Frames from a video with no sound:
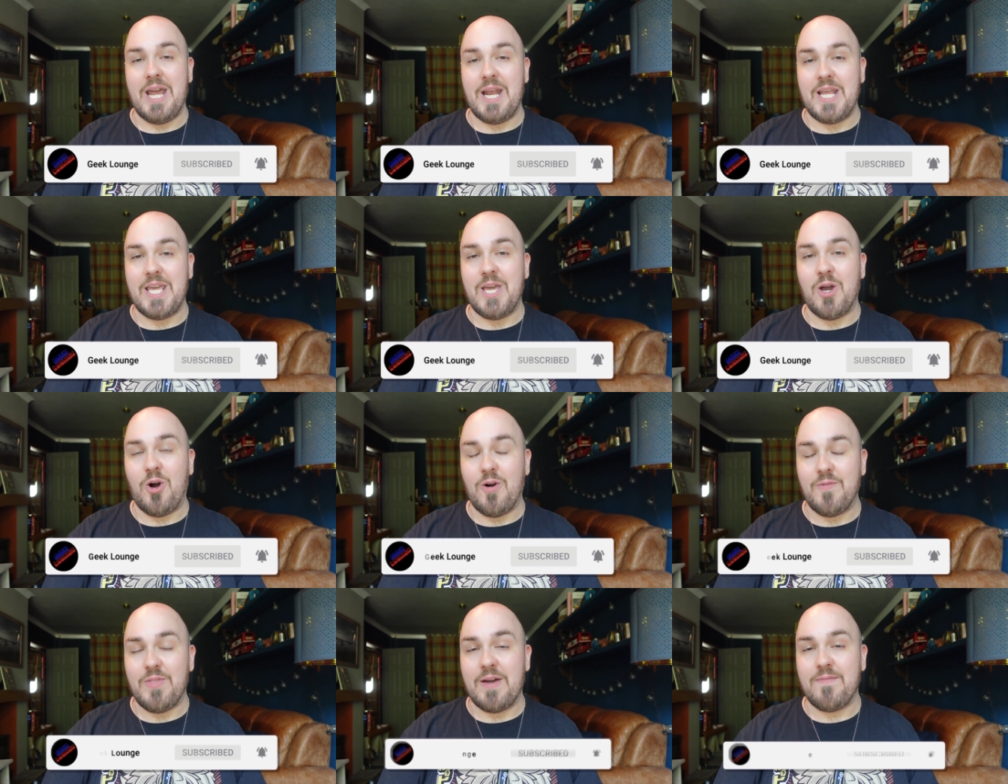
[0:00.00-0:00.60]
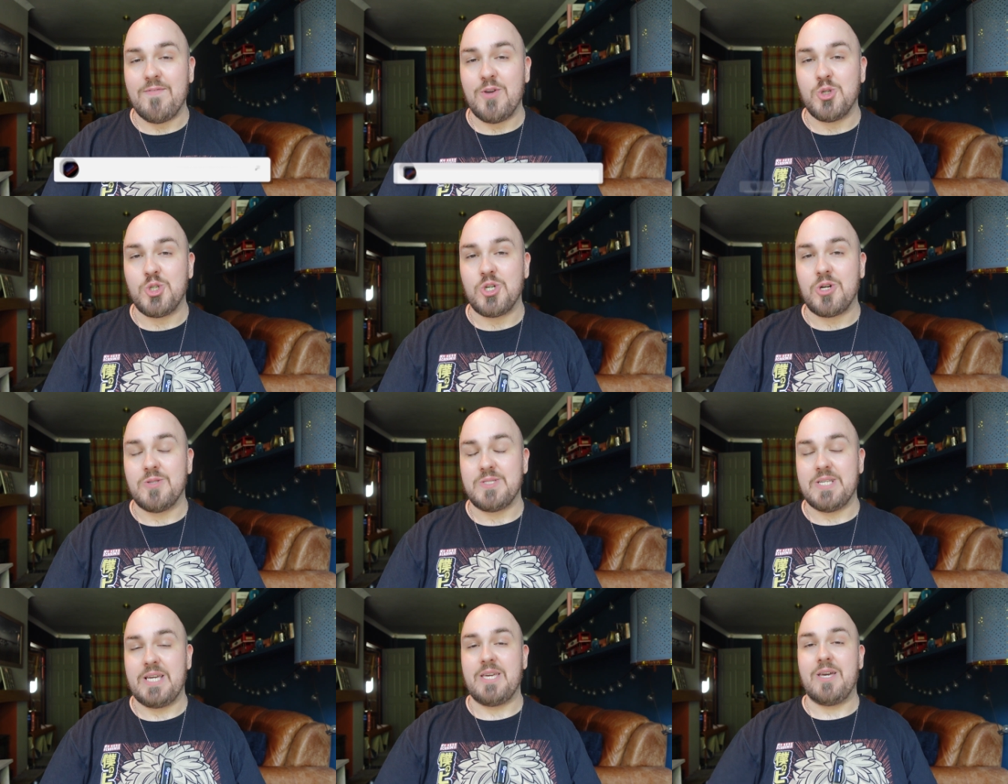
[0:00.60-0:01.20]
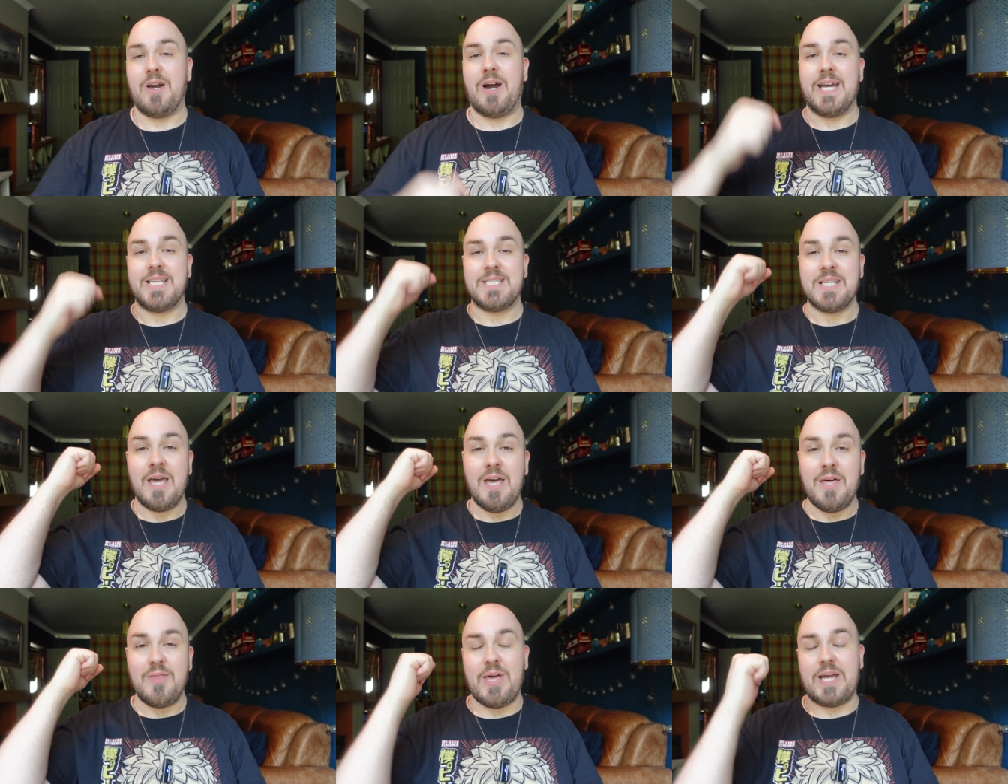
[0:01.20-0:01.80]
any of that future content.
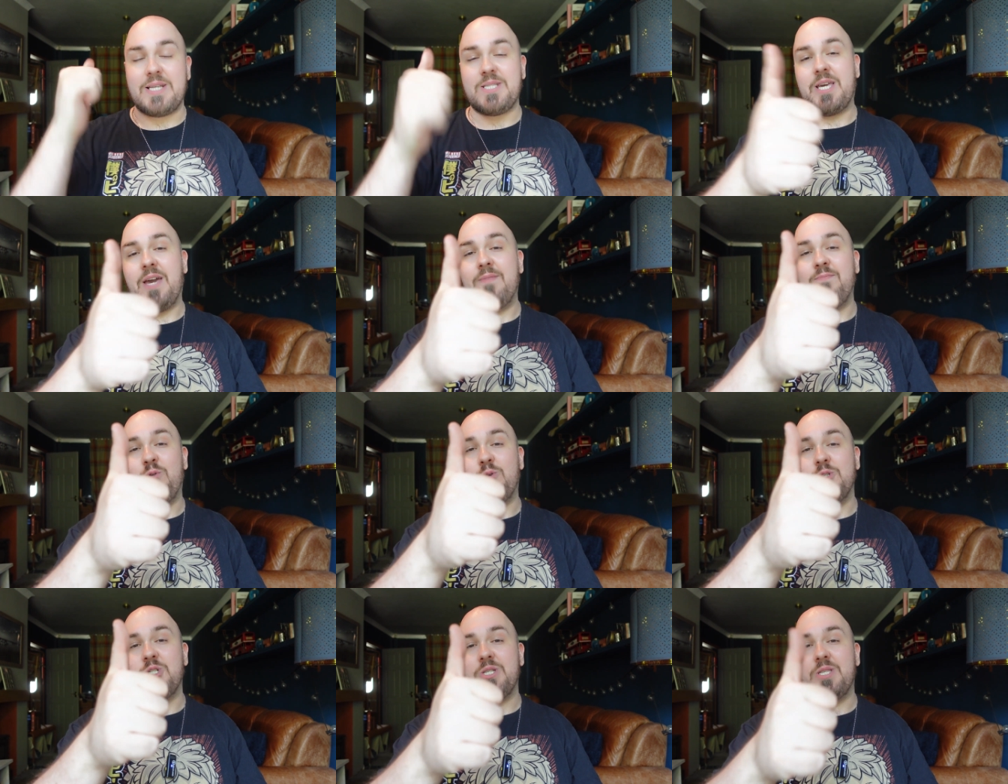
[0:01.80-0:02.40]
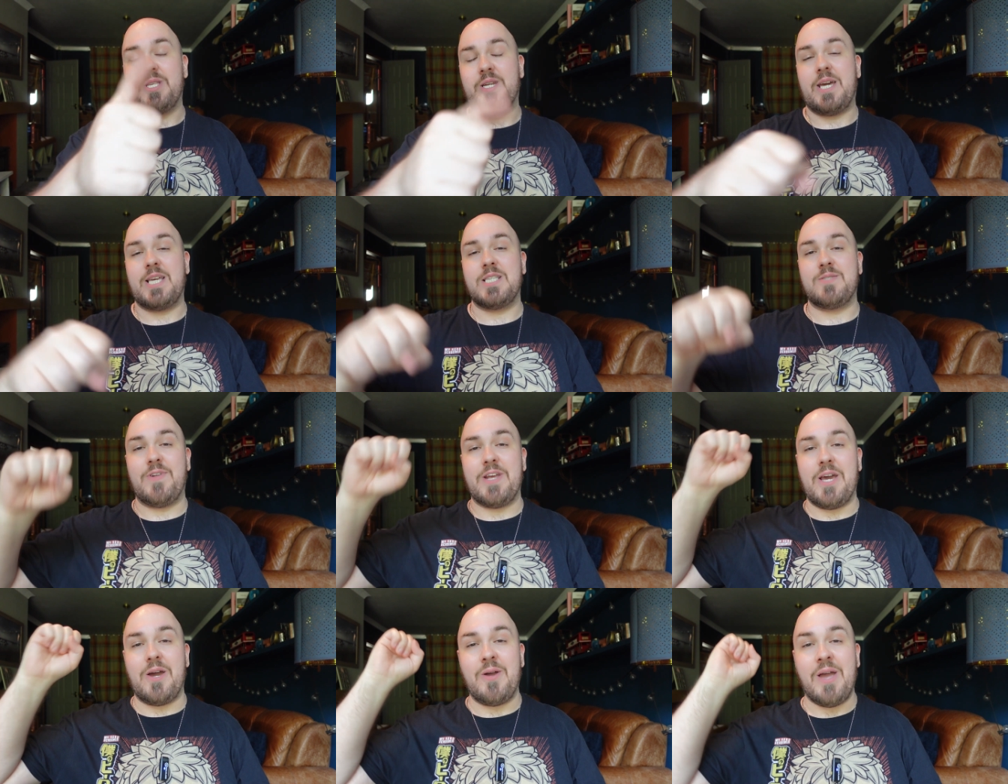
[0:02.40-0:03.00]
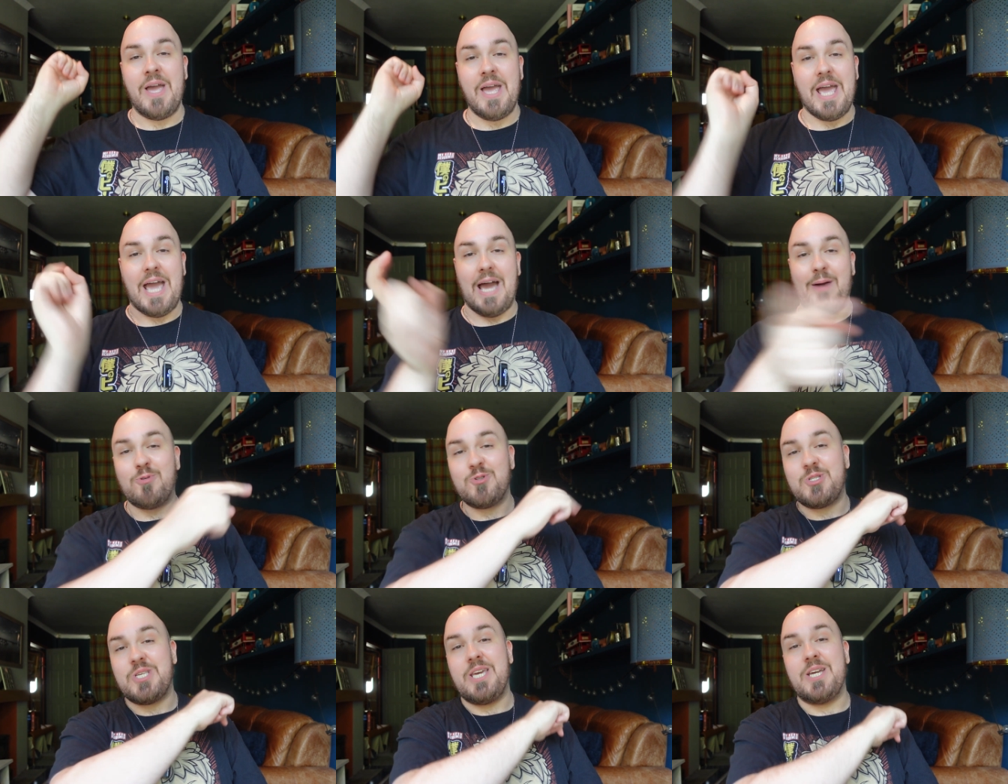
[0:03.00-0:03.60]
Guys, thanks again for watching today's video
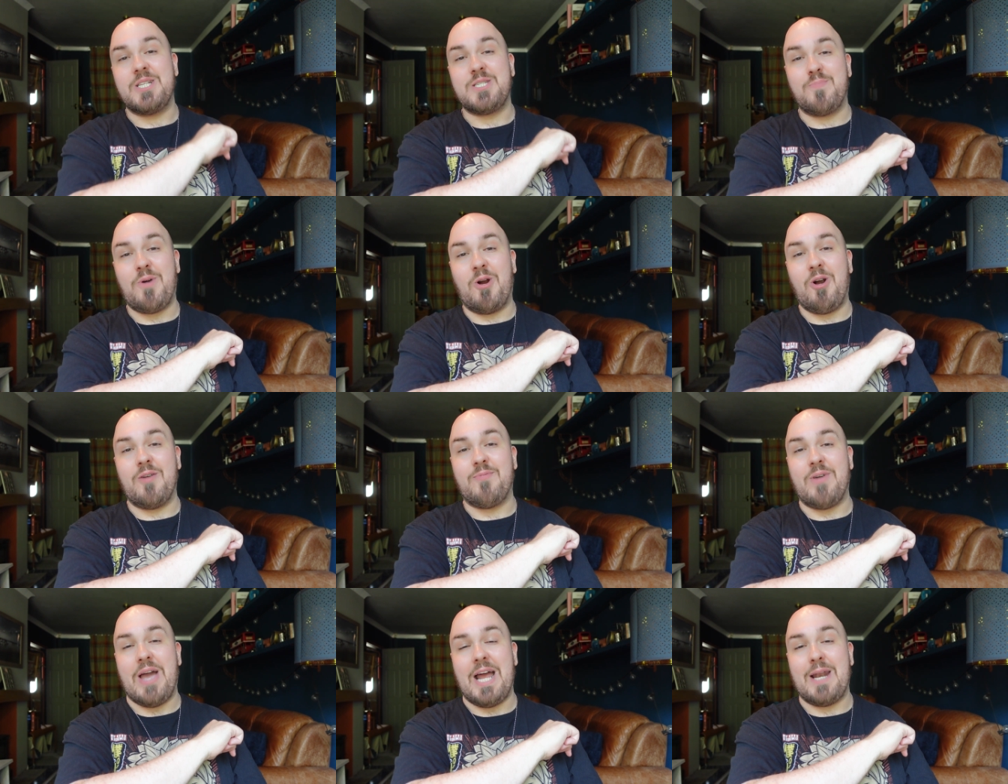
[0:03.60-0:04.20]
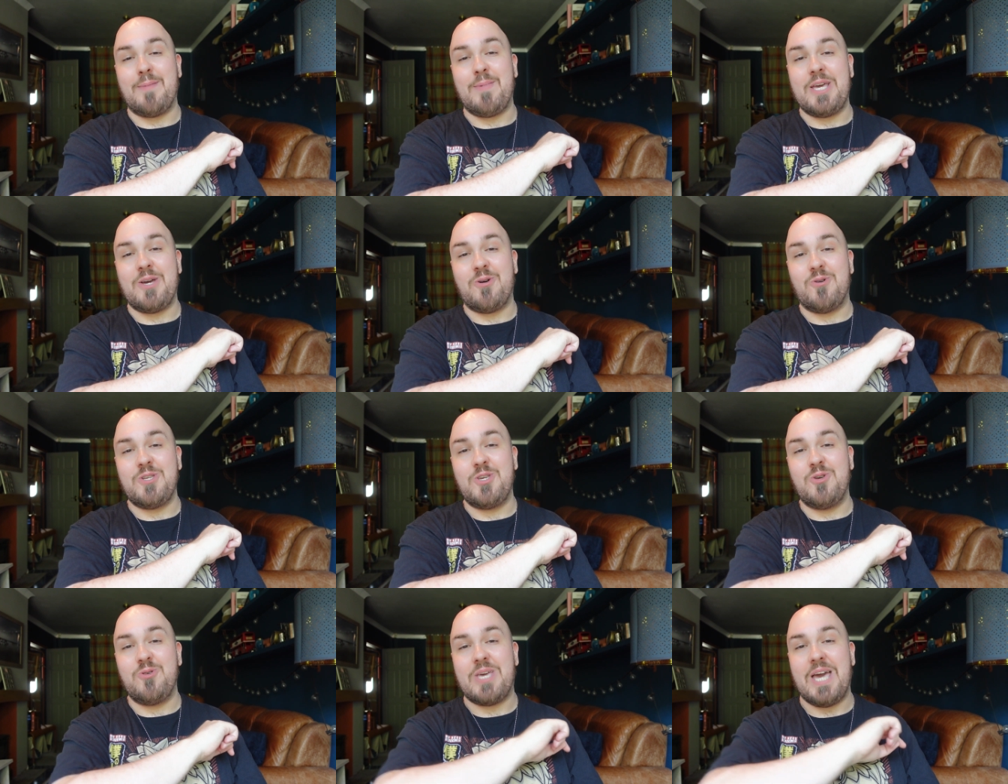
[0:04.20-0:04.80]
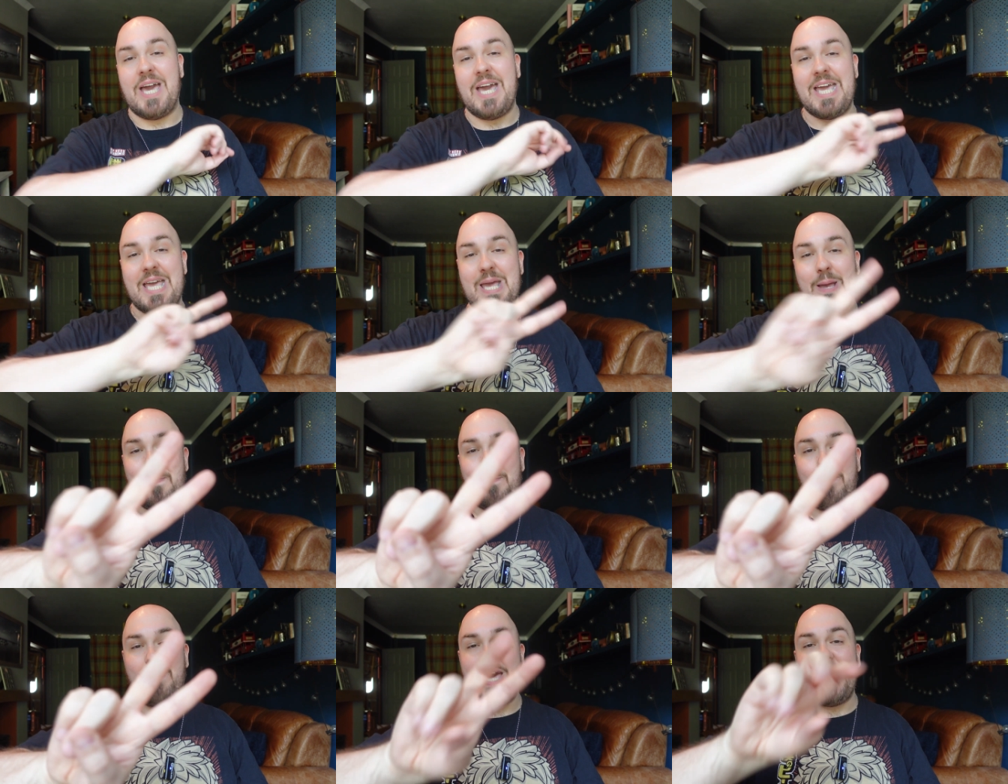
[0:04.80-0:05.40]
and we'll see you tomorrow for AnimeCon
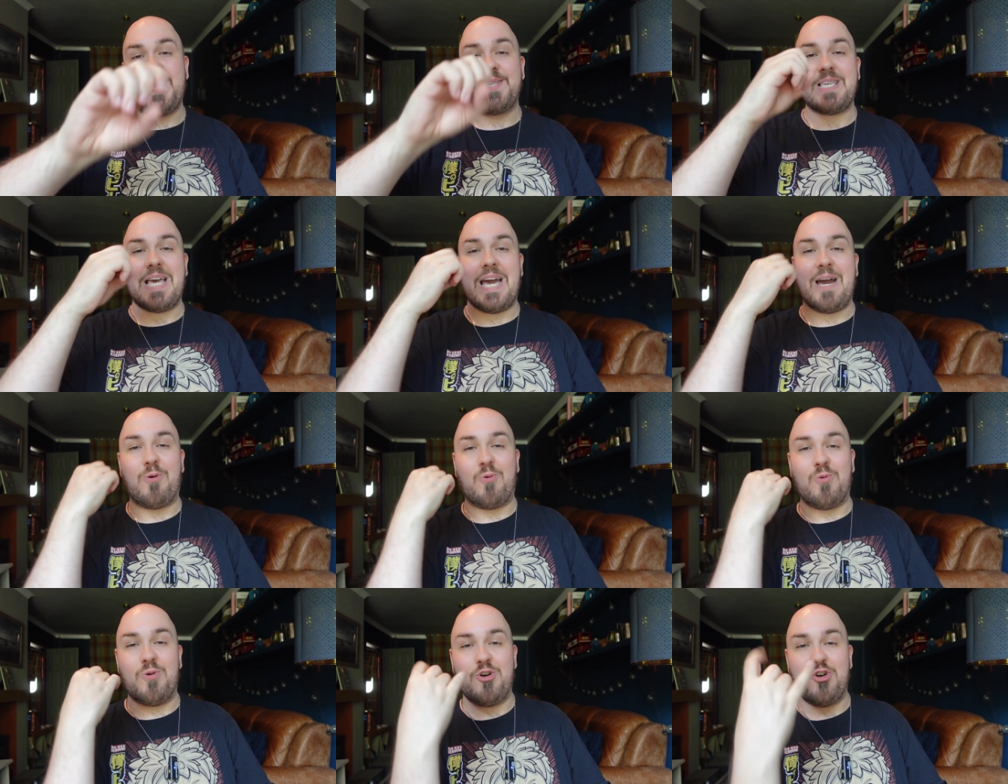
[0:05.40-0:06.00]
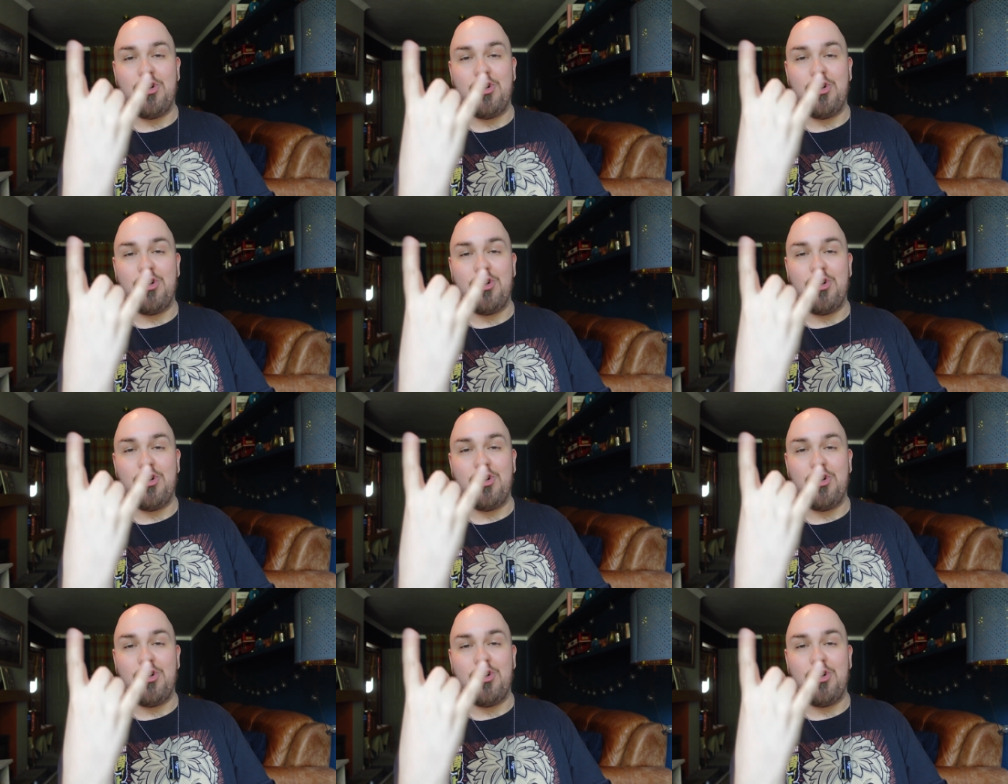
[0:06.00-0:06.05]
UK. Peace out,